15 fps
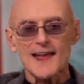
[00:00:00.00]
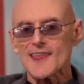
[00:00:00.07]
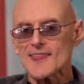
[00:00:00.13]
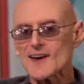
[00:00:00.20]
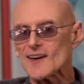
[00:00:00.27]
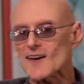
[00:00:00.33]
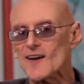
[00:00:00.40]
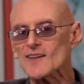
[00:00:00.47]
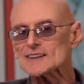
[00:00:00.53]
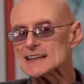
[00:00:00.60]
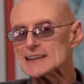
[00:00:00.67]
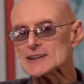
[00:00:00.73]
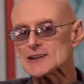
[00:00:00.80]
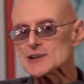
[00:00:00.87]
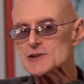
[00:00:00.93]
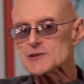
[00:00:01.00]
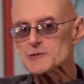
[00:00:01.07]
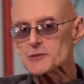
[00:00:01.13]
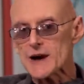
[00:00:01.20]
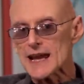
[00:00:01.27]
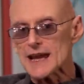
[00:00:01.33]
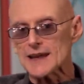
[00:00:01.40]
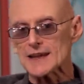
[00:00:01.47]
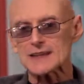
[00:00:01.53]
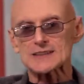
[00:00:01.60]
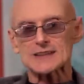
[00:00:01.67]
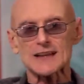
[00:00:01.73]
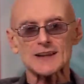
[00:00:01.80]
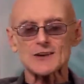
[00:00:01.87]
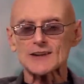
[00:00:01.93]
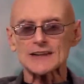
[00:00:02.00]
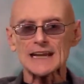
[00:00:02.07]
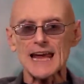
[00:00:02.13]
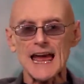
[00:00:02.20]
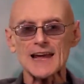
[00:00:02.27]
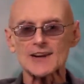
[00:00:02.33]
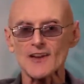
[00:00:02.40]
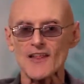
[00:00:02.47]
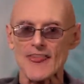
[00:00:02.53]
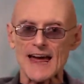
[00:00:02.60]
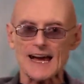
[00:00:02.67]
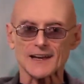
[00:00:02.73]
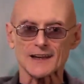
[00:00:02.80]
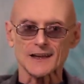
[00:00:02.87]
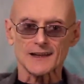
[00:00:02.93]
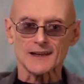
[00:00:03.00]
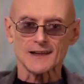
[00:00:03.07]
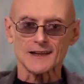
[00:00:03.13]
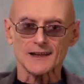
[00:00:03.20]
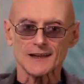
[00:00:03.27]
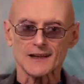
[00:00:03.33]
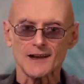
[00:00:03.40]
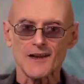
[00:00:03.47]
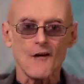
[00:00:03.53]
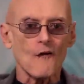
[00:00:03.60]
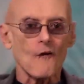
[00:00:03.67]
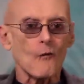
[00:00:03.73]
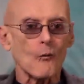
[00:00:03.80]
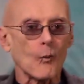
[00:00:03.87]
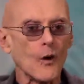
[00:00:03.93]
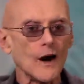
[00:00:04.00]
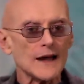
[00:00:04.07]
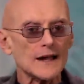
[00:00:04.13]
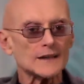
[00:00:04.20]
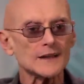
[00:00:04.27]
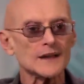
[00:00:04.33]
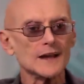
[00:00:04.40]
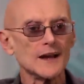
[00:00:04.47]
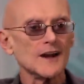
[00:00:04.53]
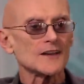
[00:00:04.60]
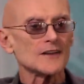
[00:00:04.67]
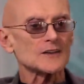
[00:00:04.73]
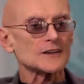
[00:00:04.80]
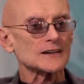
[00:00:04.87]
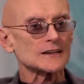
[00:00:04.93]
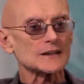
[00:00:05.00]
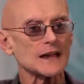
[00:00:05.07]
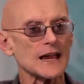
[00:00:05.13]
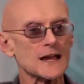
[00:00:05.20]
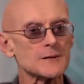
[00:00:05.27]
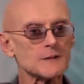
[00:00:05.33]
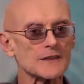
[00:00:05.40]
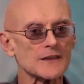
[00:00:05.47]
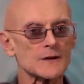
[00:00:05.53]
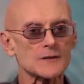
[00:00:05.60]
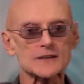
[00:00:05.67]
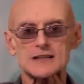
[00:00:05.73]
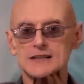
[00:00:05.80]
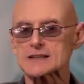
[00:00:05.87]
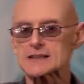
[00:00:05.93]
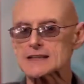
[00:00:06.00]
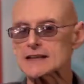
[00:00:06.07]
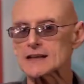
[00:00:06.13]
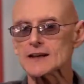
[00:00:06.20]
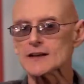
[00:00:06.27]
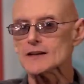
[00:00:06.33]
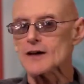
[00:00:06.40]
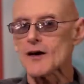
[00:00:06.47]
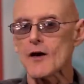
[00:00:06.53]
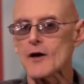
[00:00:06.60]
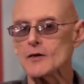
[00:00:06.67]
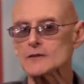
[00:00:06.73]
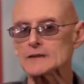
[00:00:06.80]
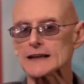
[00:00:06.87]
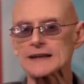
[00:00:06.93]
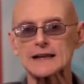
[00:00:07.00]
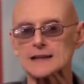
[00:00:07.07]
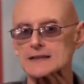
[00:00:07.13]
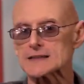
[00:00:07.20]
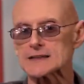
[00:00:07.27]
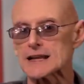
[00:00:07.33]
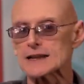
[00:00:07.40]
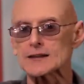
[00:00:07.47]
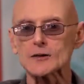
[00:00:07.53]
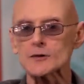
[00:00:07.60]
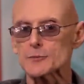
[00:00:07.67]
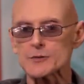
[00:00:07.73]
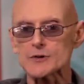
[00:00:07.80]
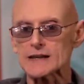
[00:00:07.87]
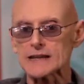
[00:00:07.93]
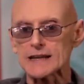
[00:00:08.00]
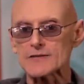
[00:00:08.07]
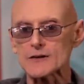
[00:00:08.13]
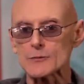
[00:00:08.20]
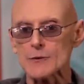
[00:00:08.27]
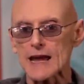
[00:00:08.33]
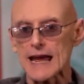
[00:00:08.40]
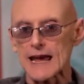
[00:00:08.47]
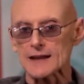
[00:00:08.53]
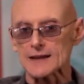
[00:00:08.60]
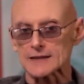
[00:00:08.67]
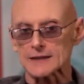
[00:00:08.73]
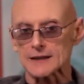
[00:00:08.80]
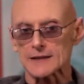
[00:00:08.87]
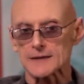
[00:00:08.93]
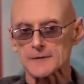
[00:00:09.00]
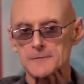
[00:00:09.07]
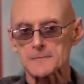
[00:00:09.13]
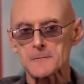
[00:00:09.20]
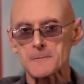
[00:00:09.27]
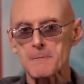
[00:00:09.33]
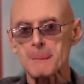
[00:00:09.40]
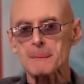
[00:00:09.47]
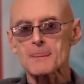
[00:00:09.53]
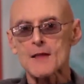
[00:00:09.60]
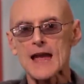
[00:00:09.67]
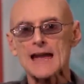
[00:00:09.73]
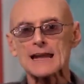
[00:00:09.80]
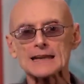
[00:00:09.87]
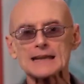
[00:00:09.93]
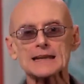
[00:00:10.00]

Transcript: There are only 2 ways you can handle that. One, you can claim that there is still only a single pre-given reality, and